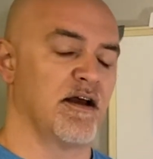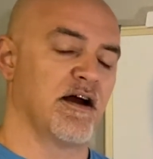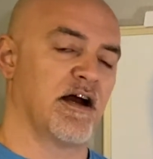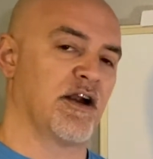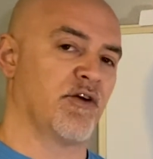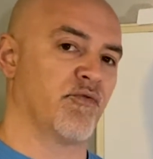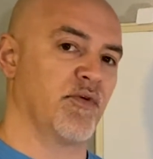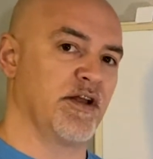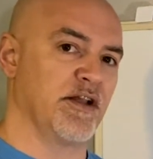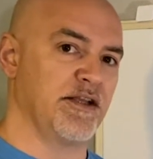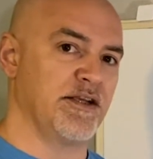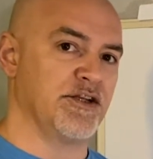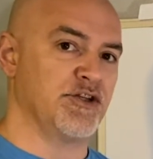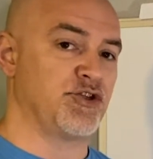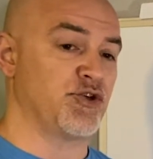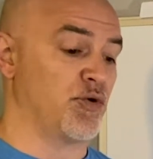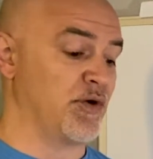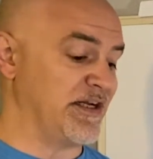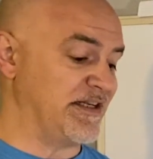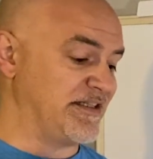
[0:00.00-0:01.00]
I really
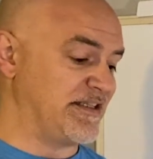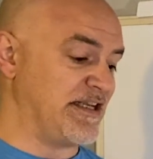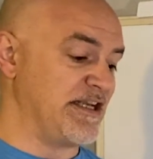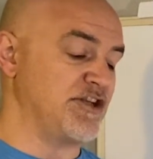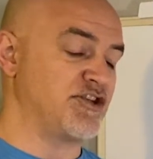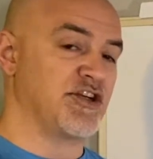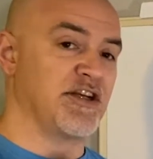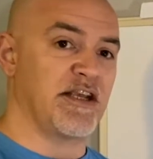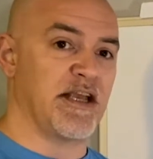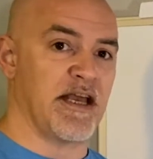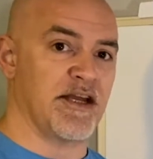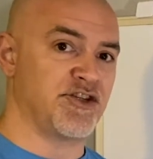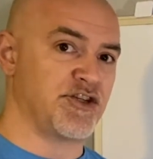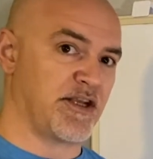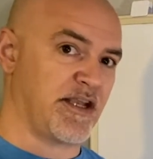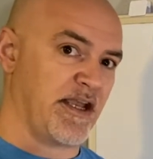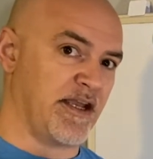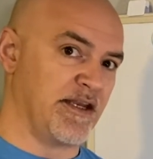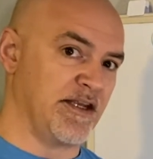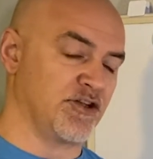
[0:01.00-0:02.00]
enjoy teaching,
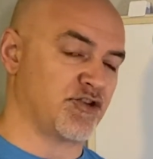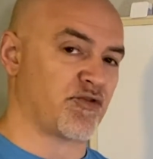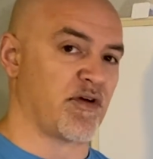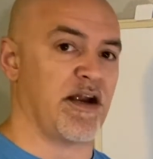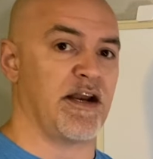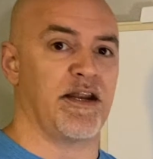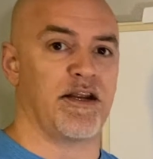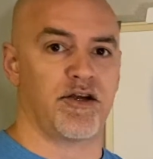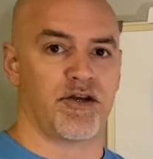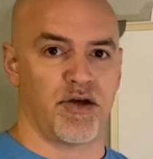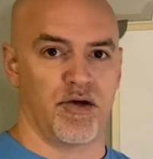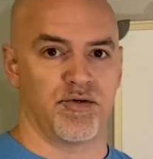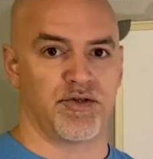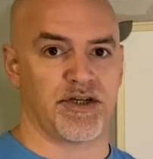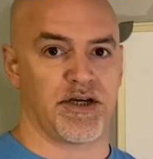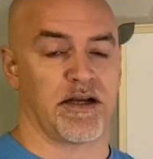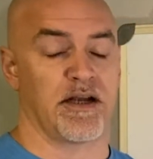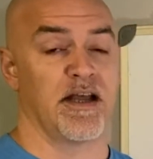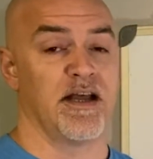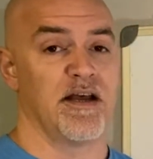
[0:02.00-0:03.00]
educating, training,
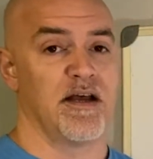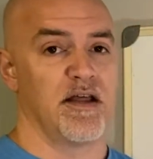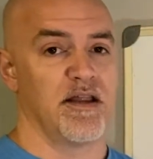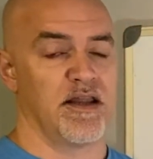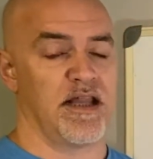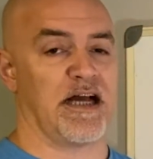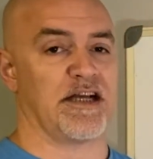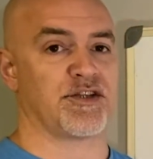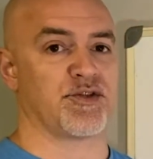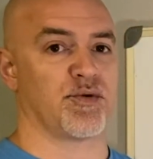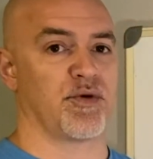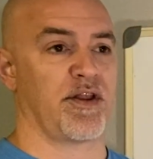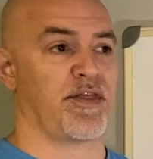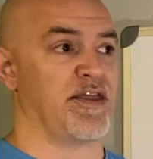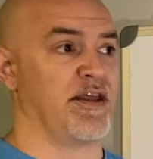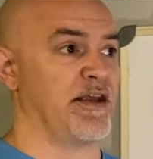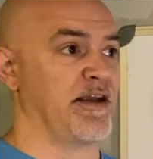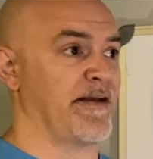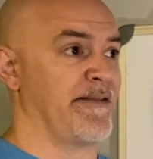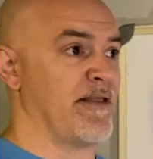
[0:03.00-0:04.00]
coaching, that sort of
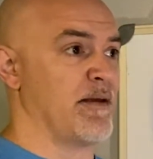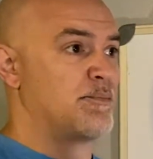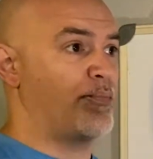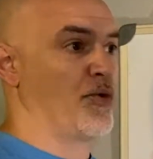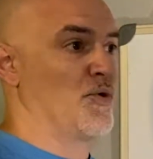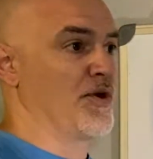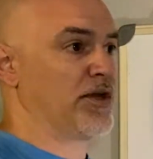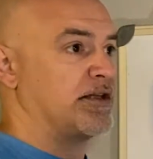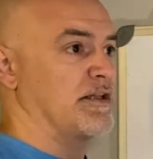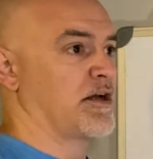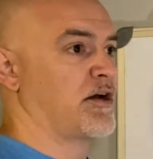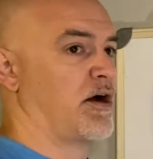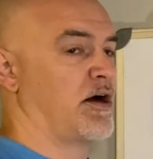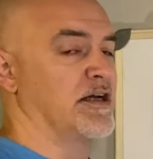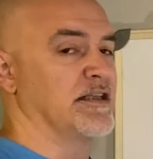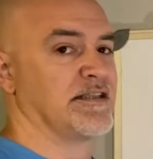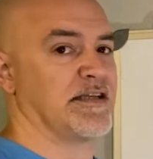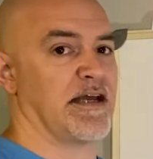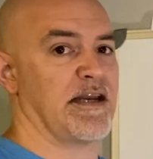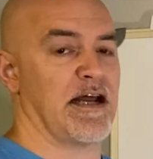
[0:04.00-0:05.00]
thing, and then putting the
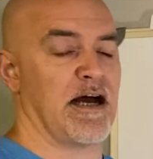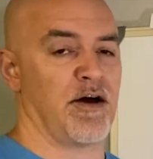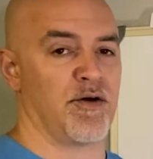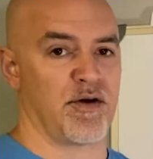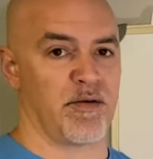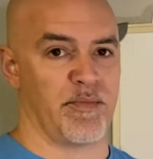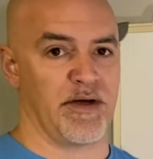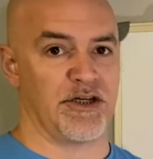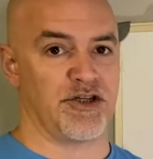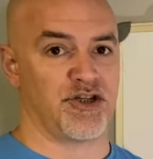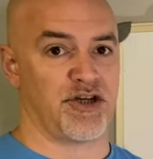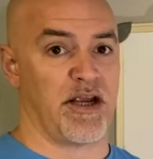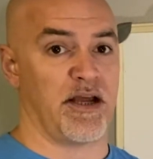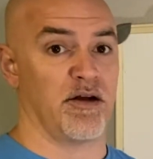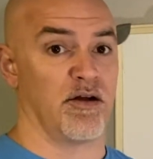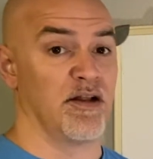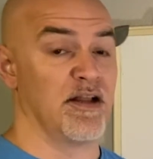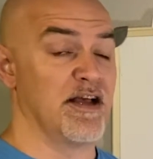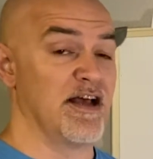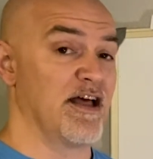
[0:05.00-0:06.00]
content out on my
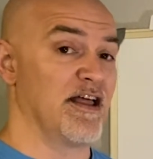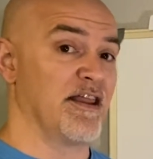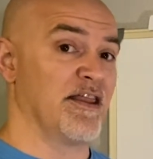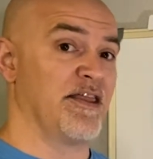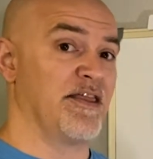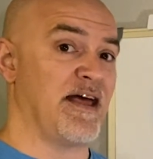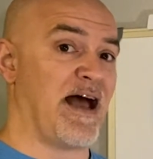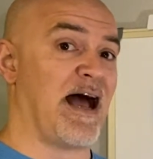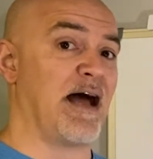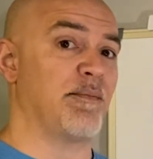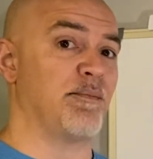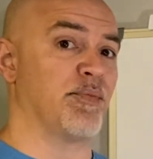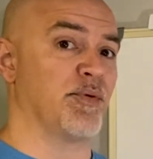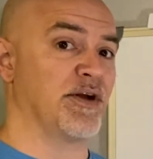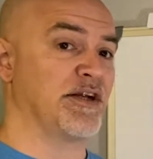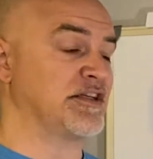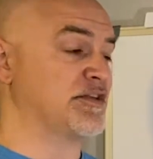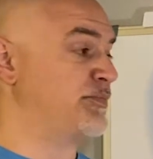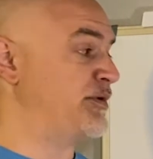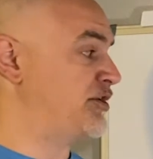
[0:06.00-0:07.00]
channel. That
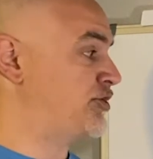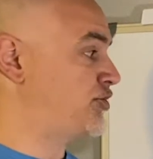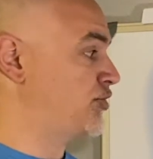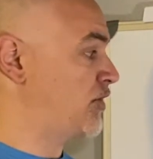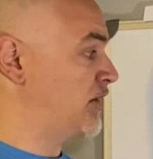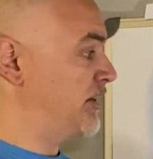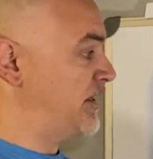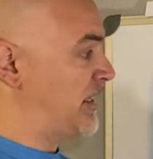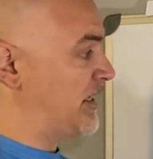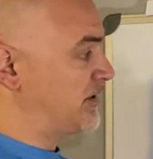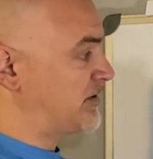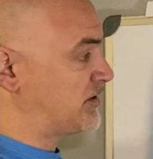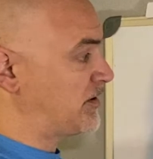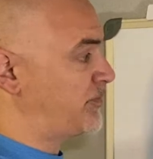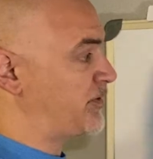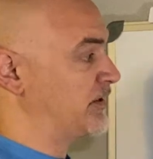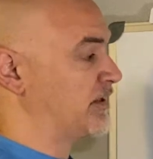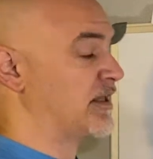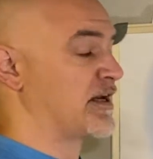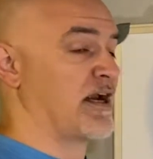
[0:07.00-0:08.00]
brings me joy. That is
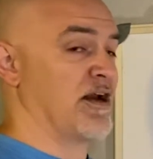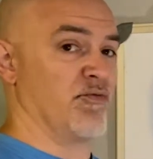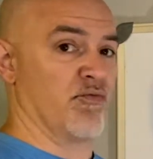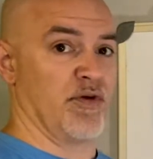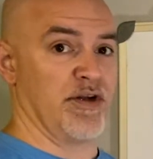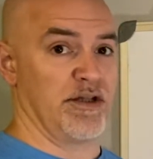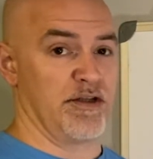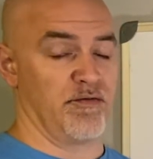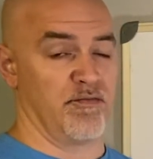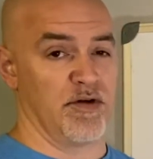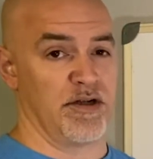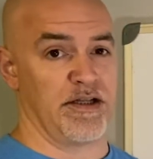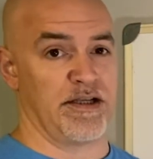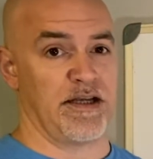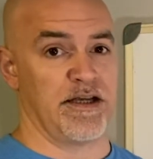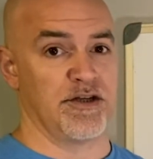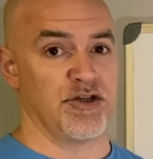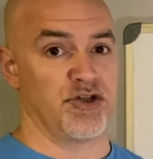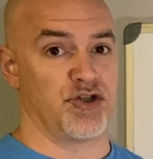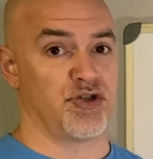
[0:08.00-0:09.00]
something that I really,
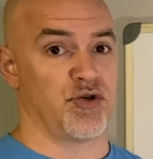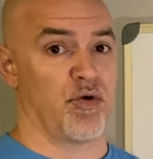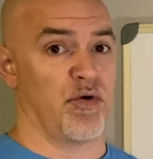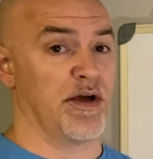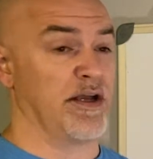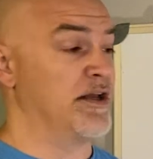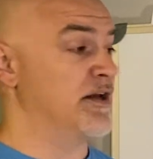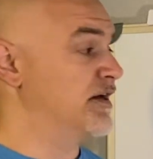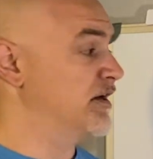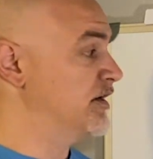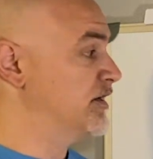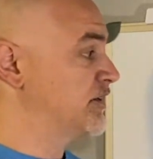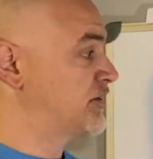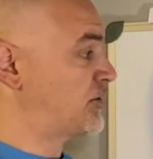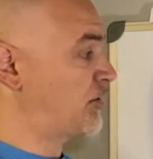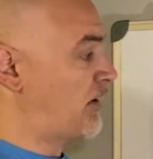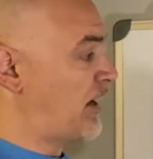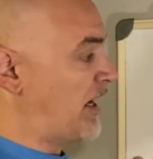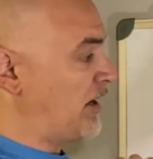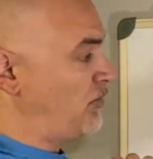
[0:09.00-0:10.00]
really enjoy.
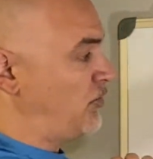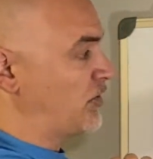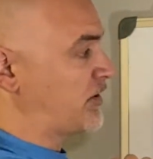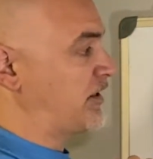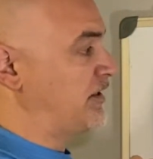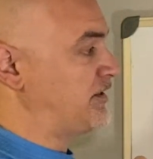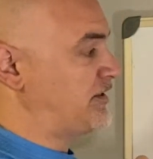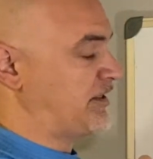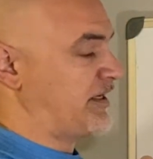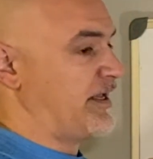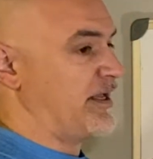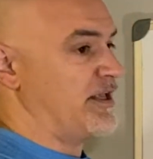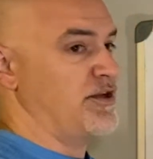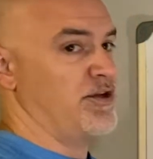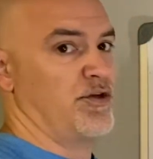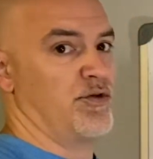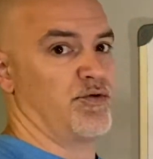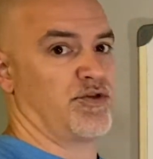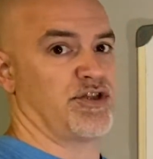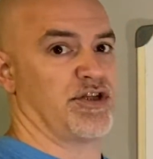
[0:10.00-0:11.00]
So I will
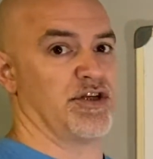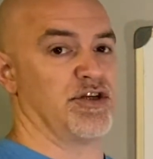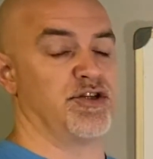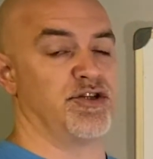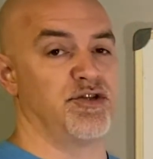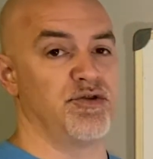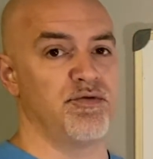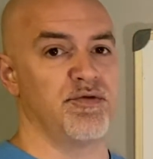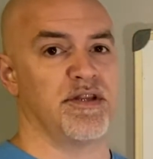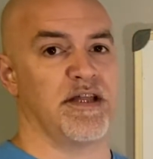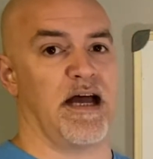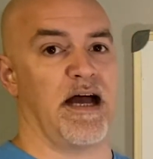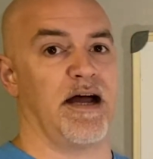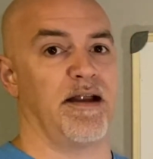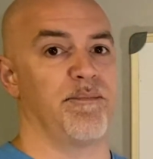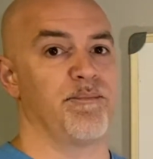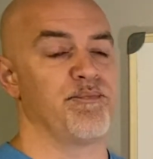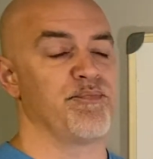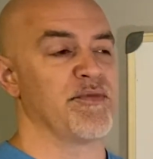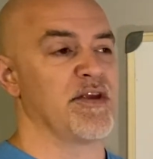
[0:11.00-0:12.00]
continue to do that.